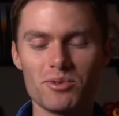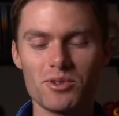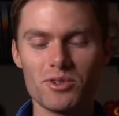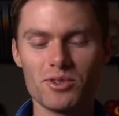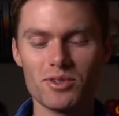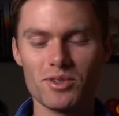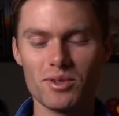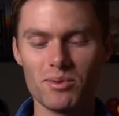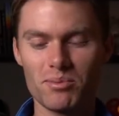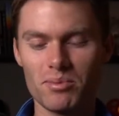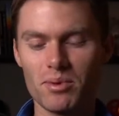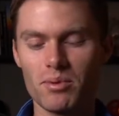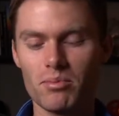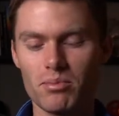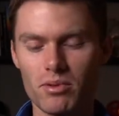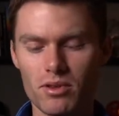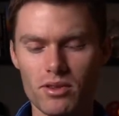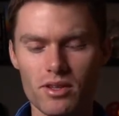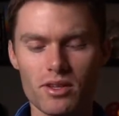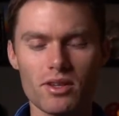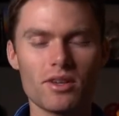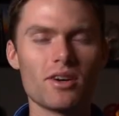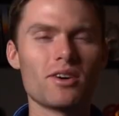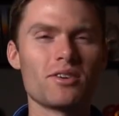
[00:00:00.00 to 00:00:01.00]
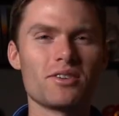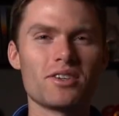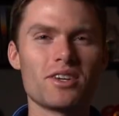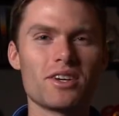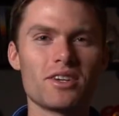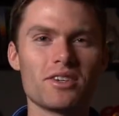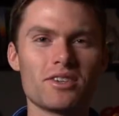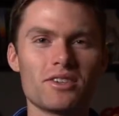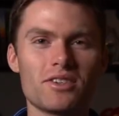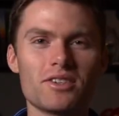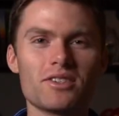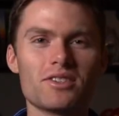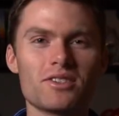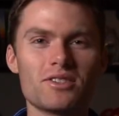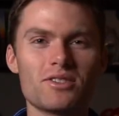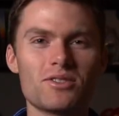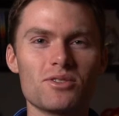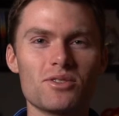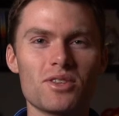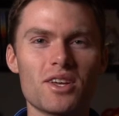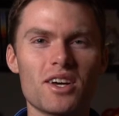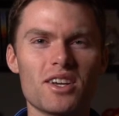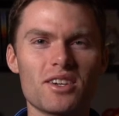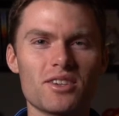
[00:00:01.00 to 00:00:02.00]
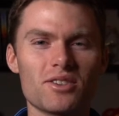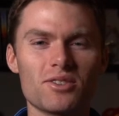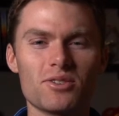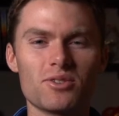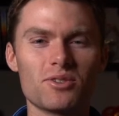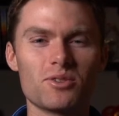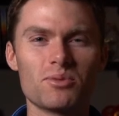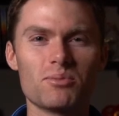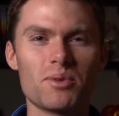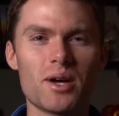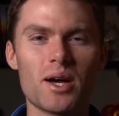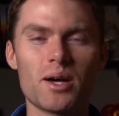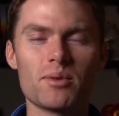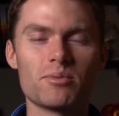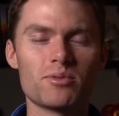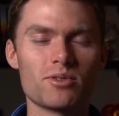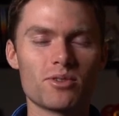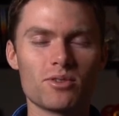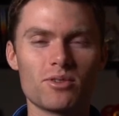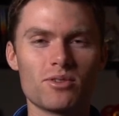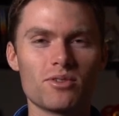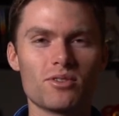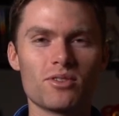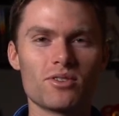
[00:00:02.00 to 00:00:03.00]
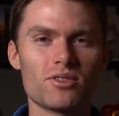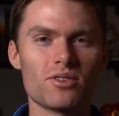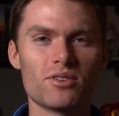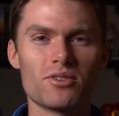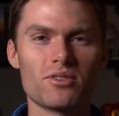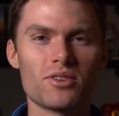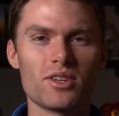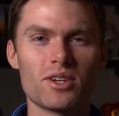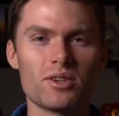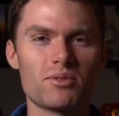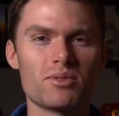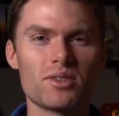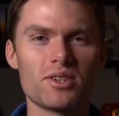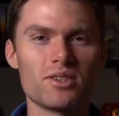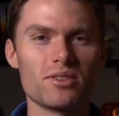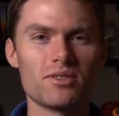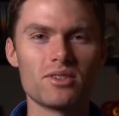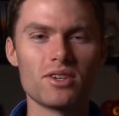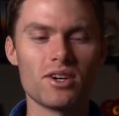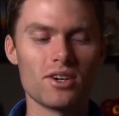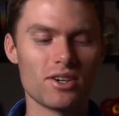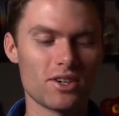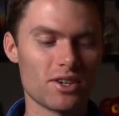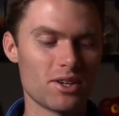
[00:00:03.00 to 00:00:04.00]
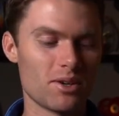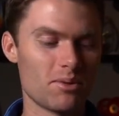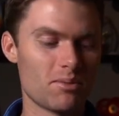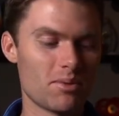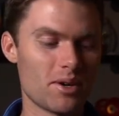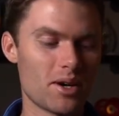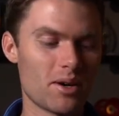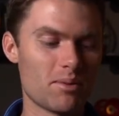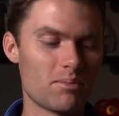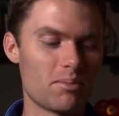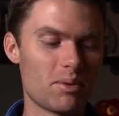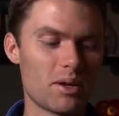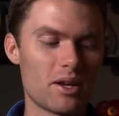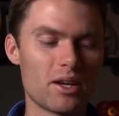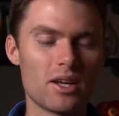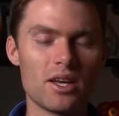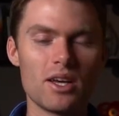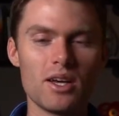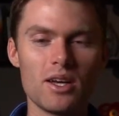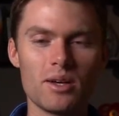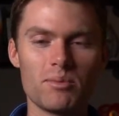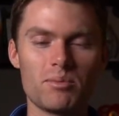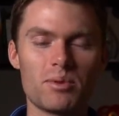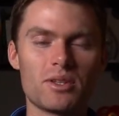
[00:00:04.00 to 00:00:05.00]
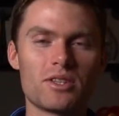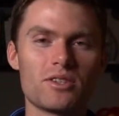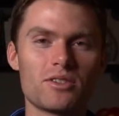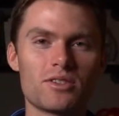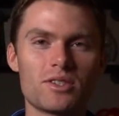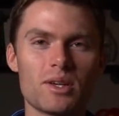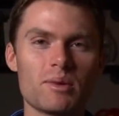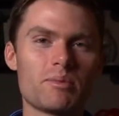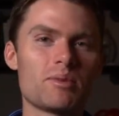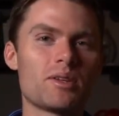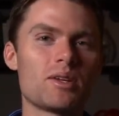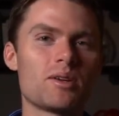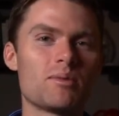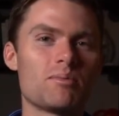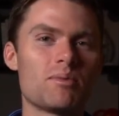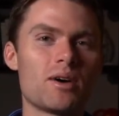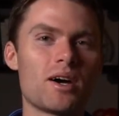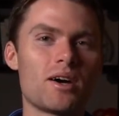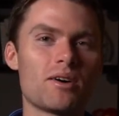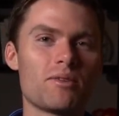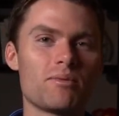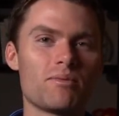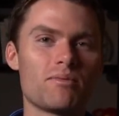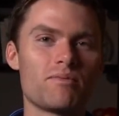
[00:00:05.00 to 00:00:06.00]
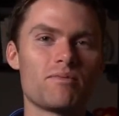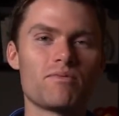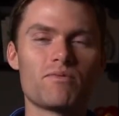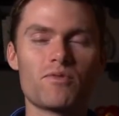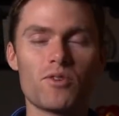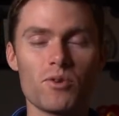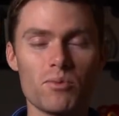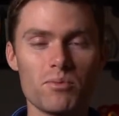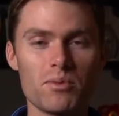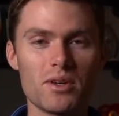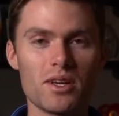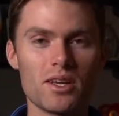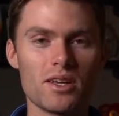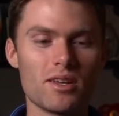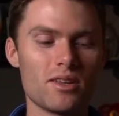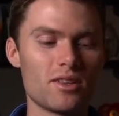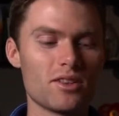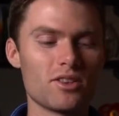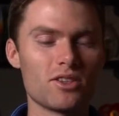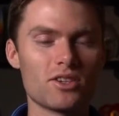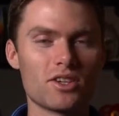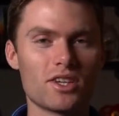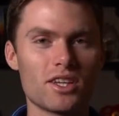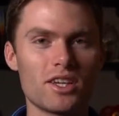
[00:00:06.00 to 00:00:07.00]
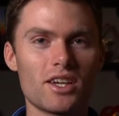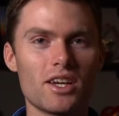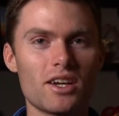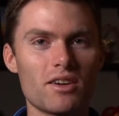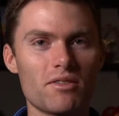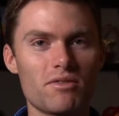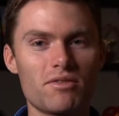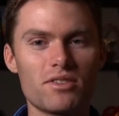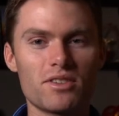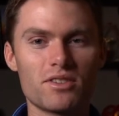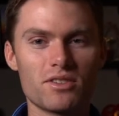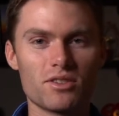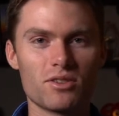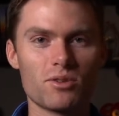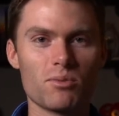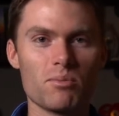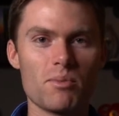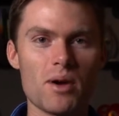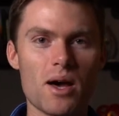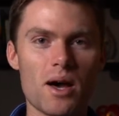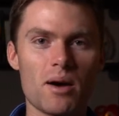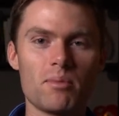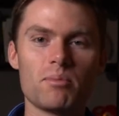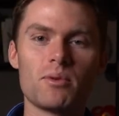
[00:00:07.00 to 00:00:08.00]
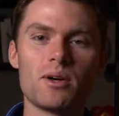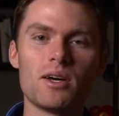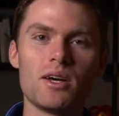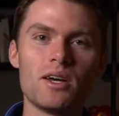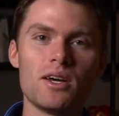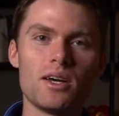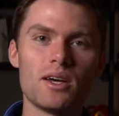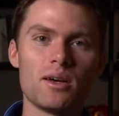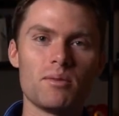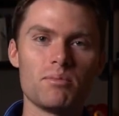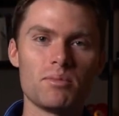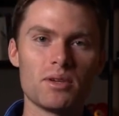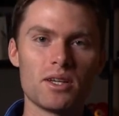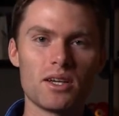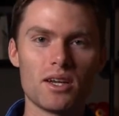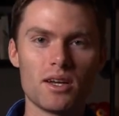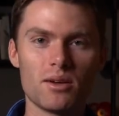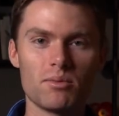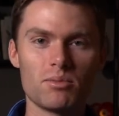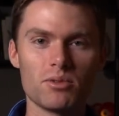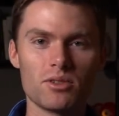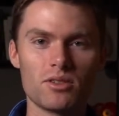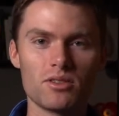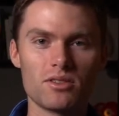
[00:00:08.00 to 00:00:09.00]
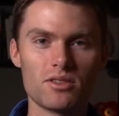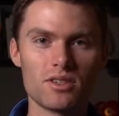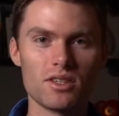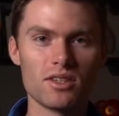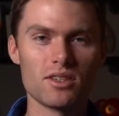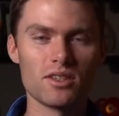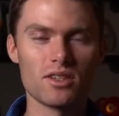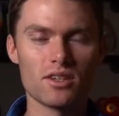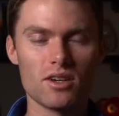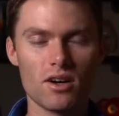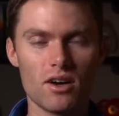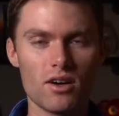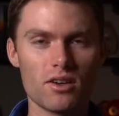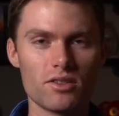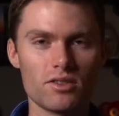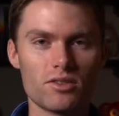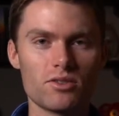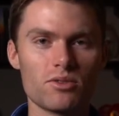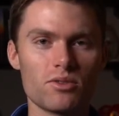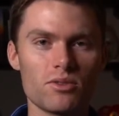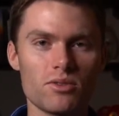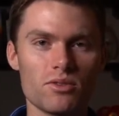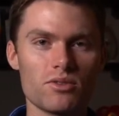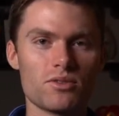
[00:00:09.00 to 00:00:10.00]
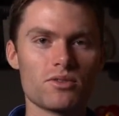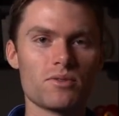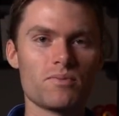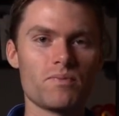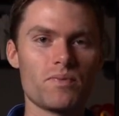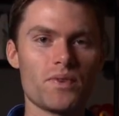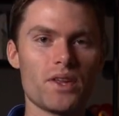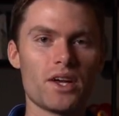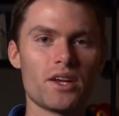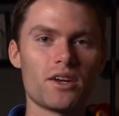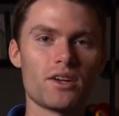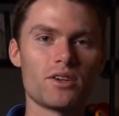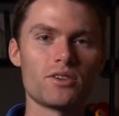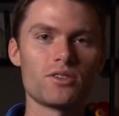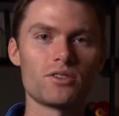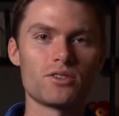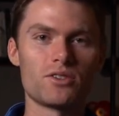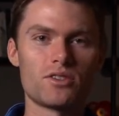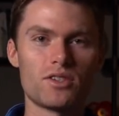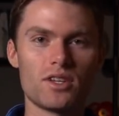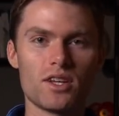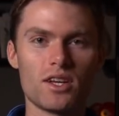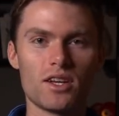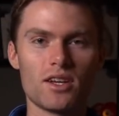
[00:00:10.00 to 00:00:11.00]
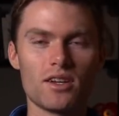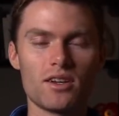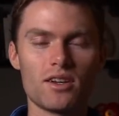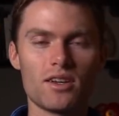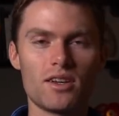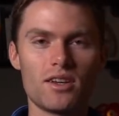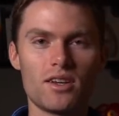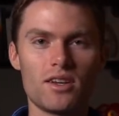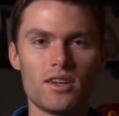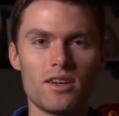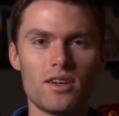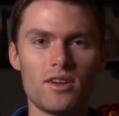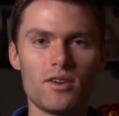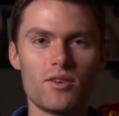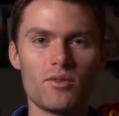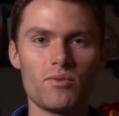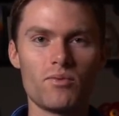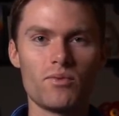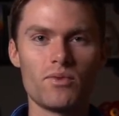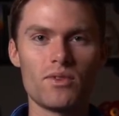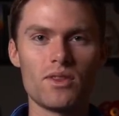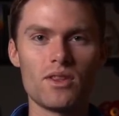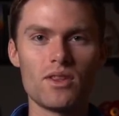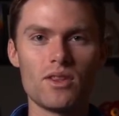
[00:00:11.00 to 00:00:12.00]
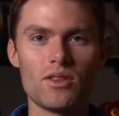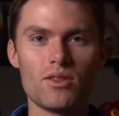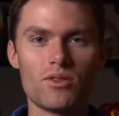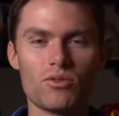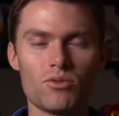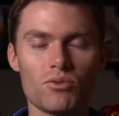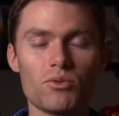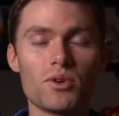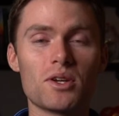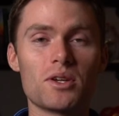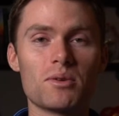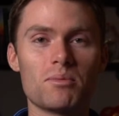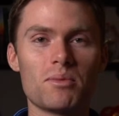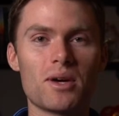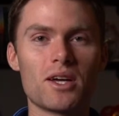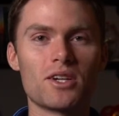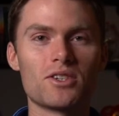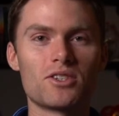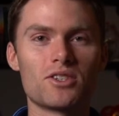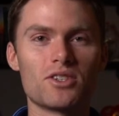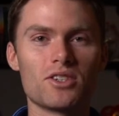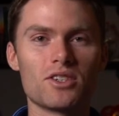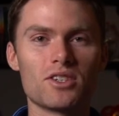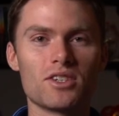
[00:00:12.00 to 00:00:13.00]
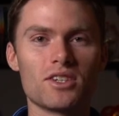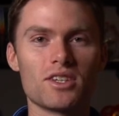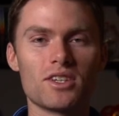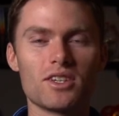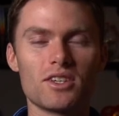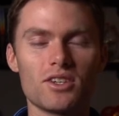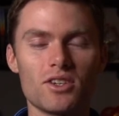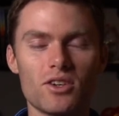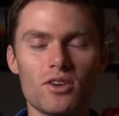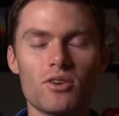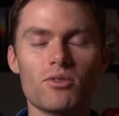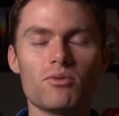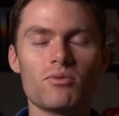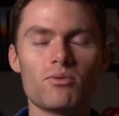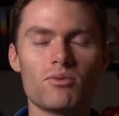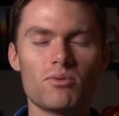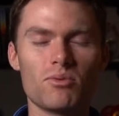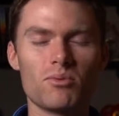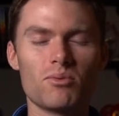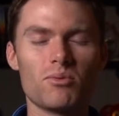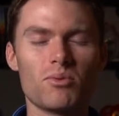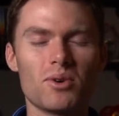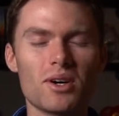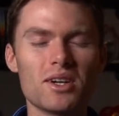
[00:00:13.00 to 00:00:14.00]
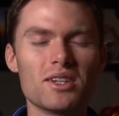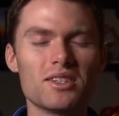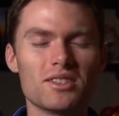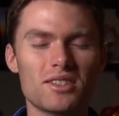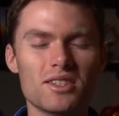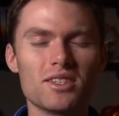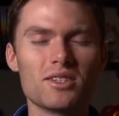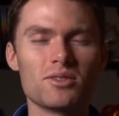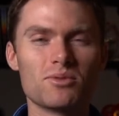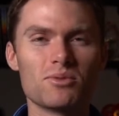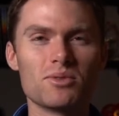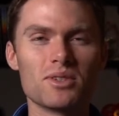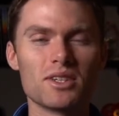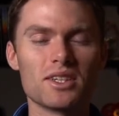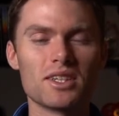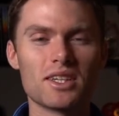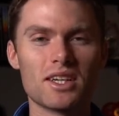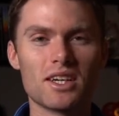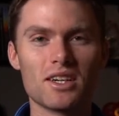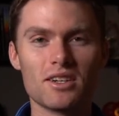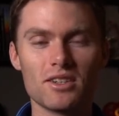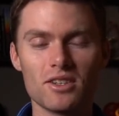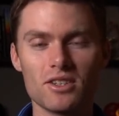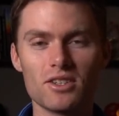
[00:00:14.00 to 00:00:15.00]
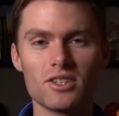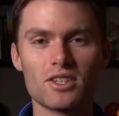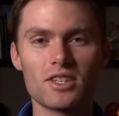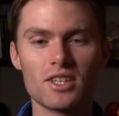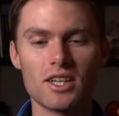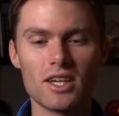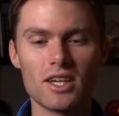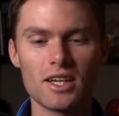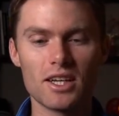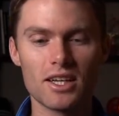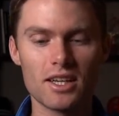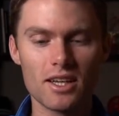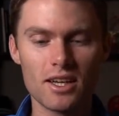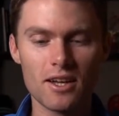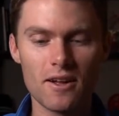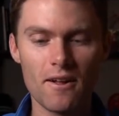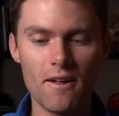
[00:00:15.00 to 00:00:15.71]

some people think, oh yeah, you can just do that in Google Maps or Google Earth, like what are you talking about? But there's something about, for me, looking at a physical map and being able to see the contours and understand three-dimensionally, you know, what is this really gonna look like?